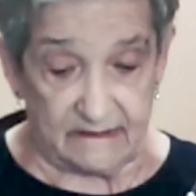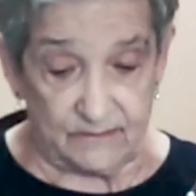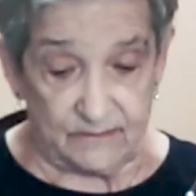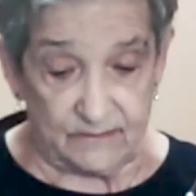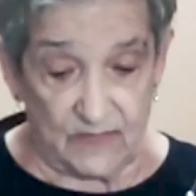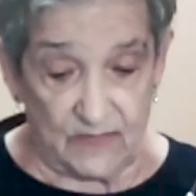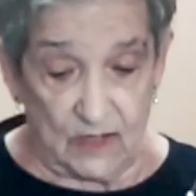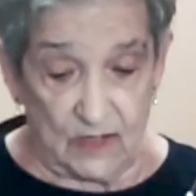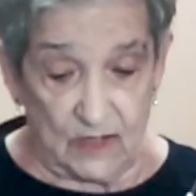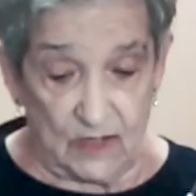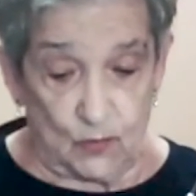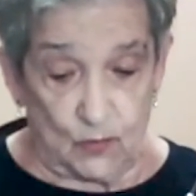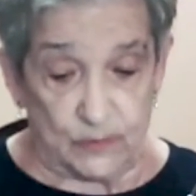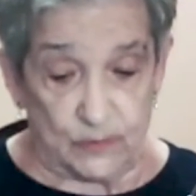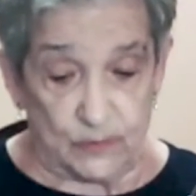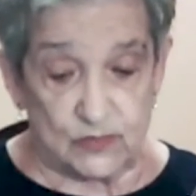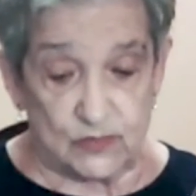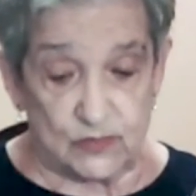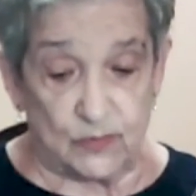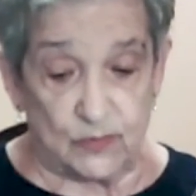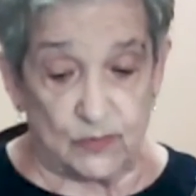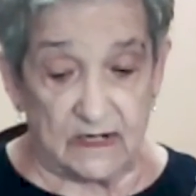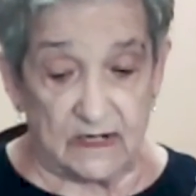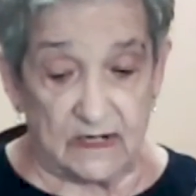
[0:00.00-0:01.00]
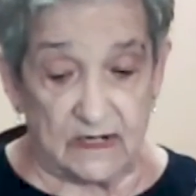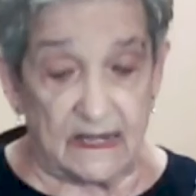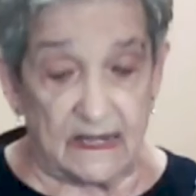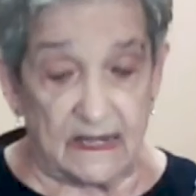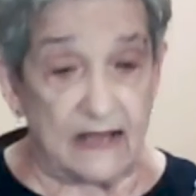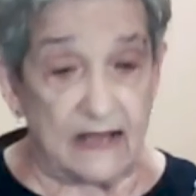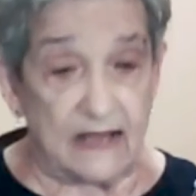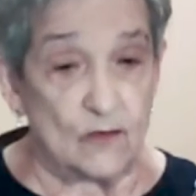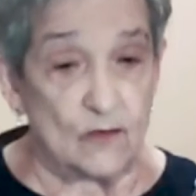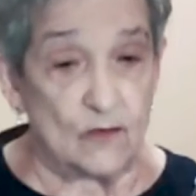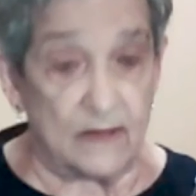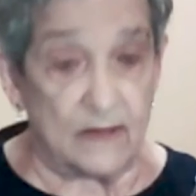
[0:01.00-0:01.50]
which would allow
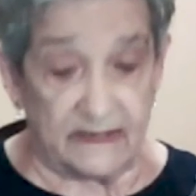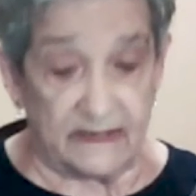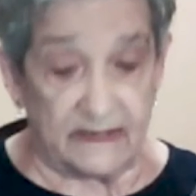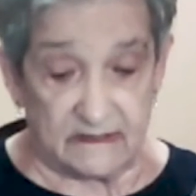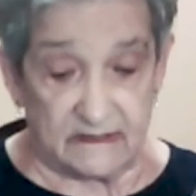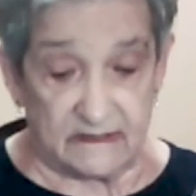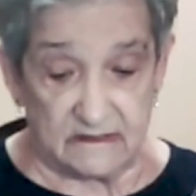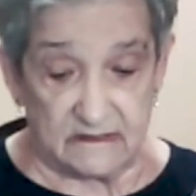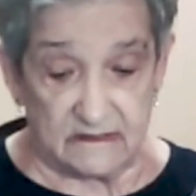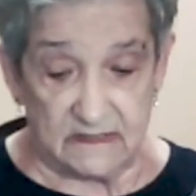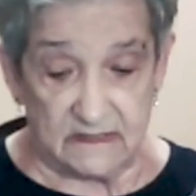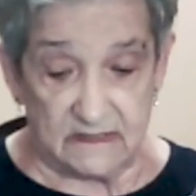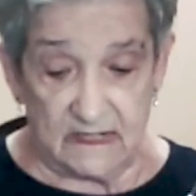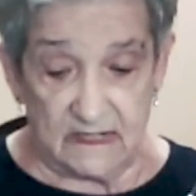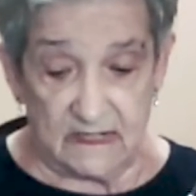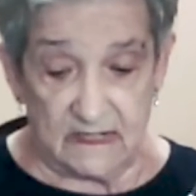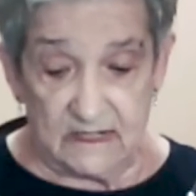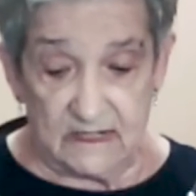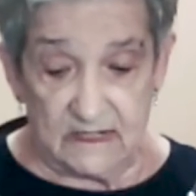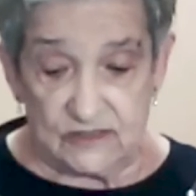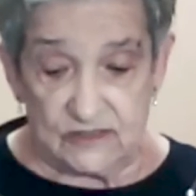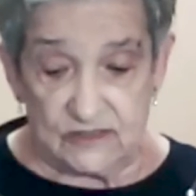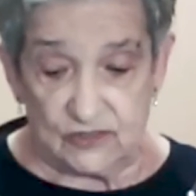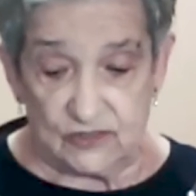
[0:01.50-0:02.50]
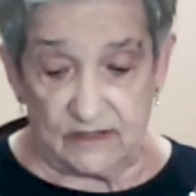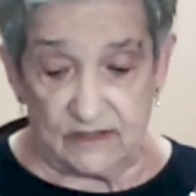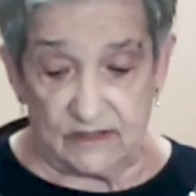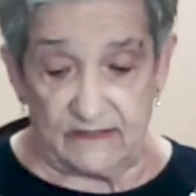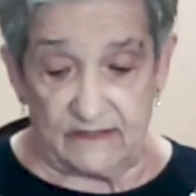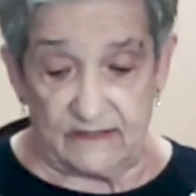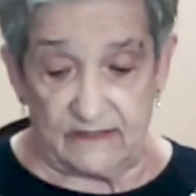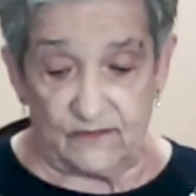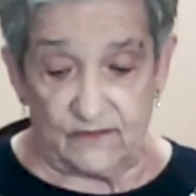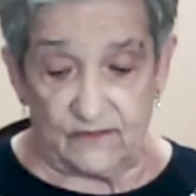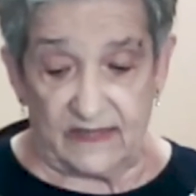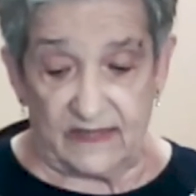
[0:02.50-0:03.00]
Michael to live
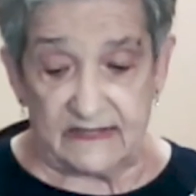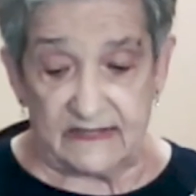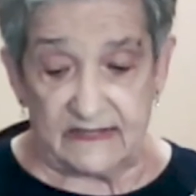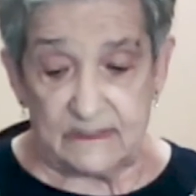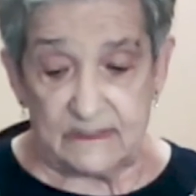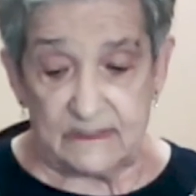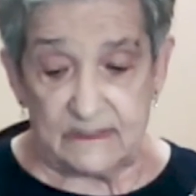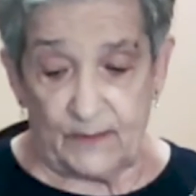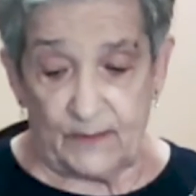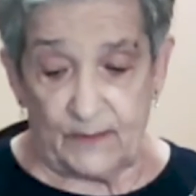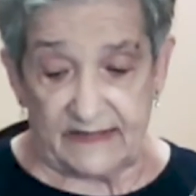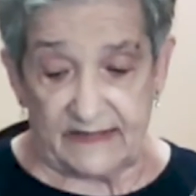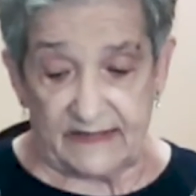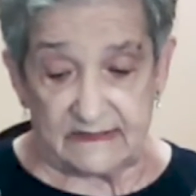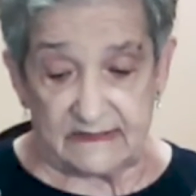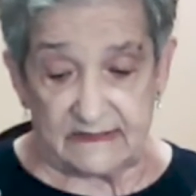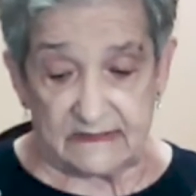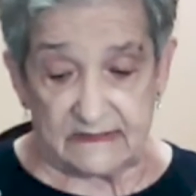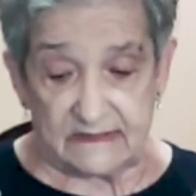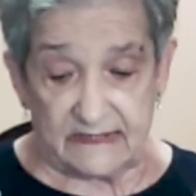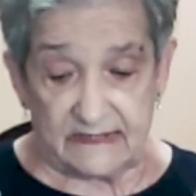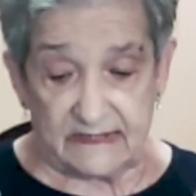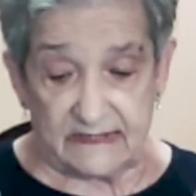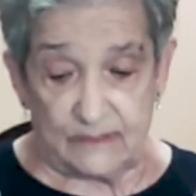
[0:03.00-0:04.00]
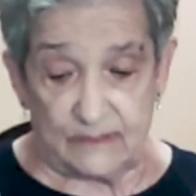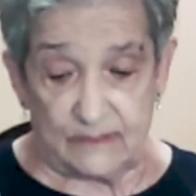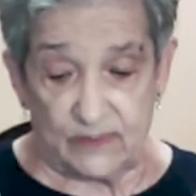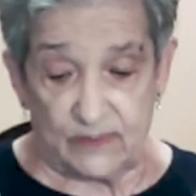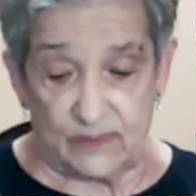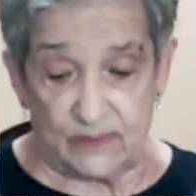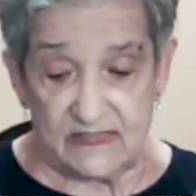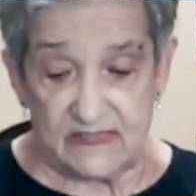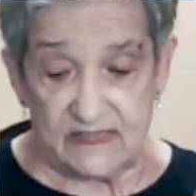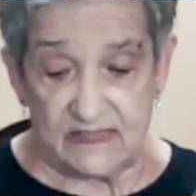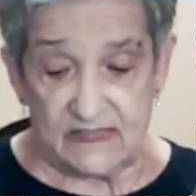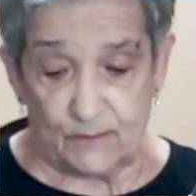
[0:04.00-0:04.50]
independently with his
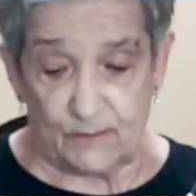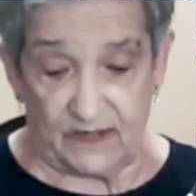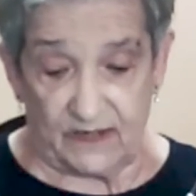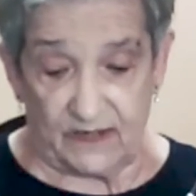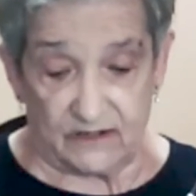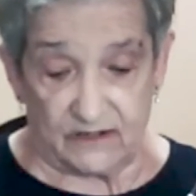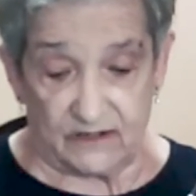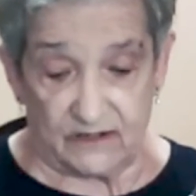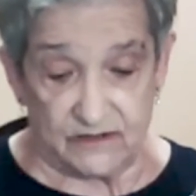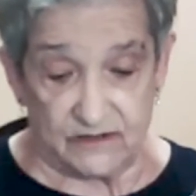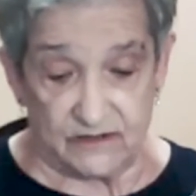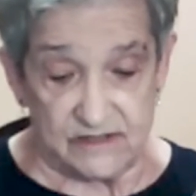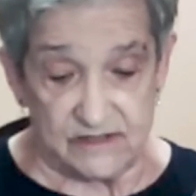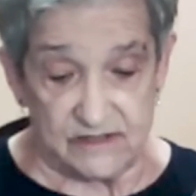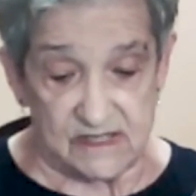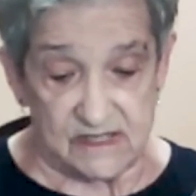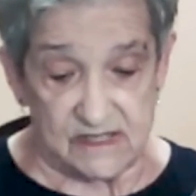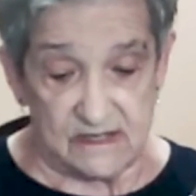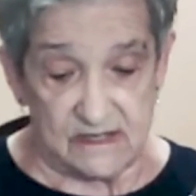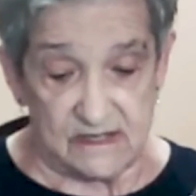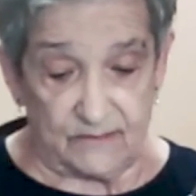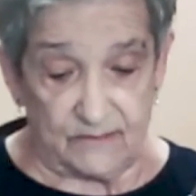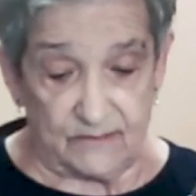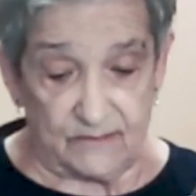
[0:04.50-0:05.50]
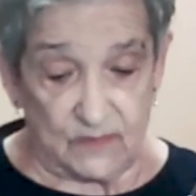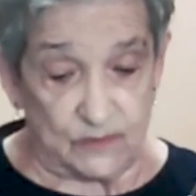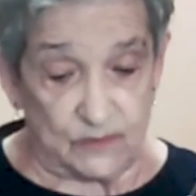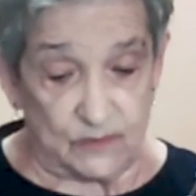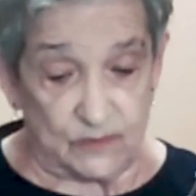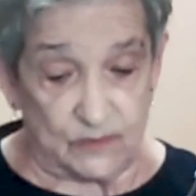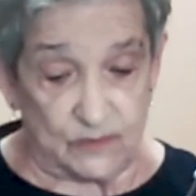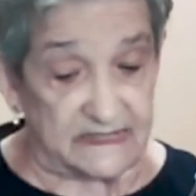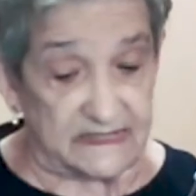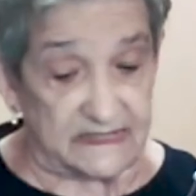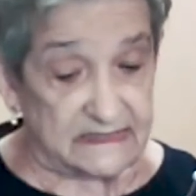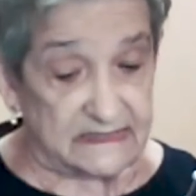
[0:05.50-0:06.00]
peers with
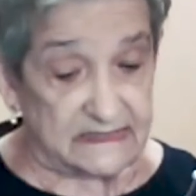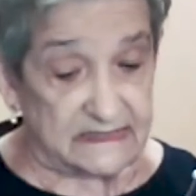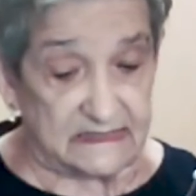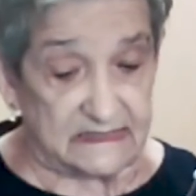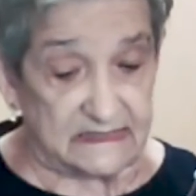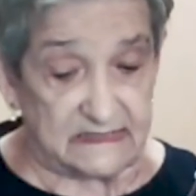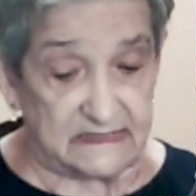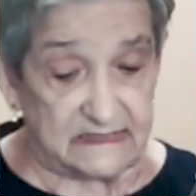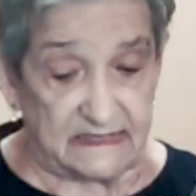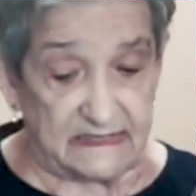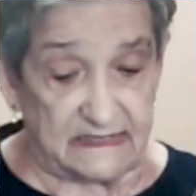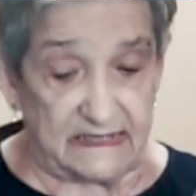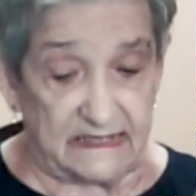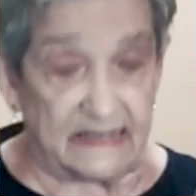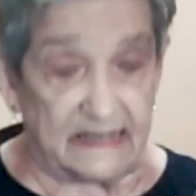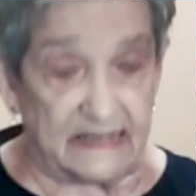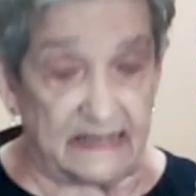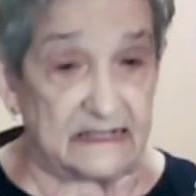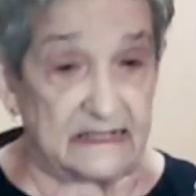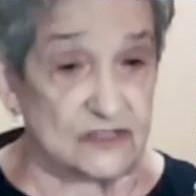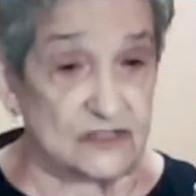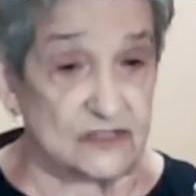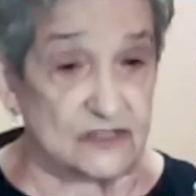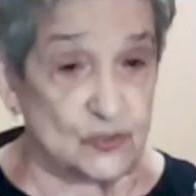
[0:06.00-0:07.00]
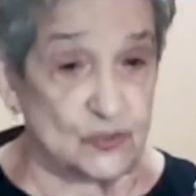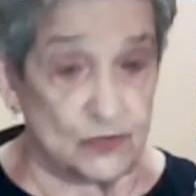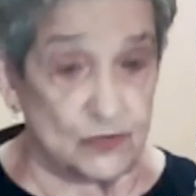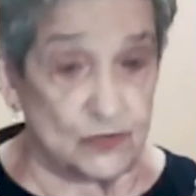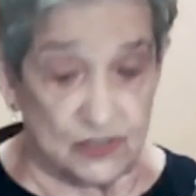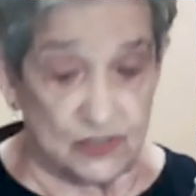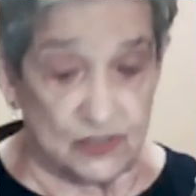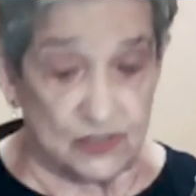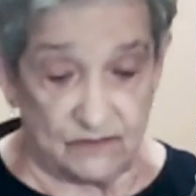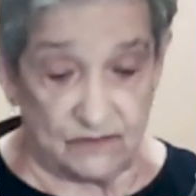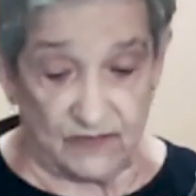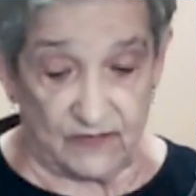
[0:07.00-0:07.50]
dignity in a Jewish
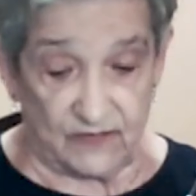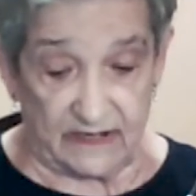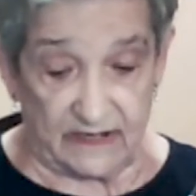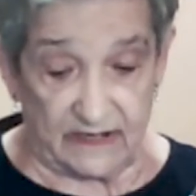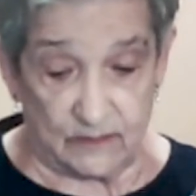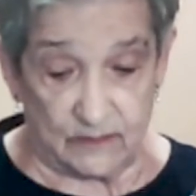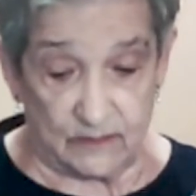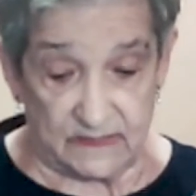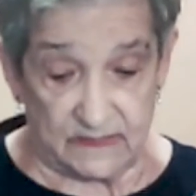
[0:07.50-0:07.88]
environment.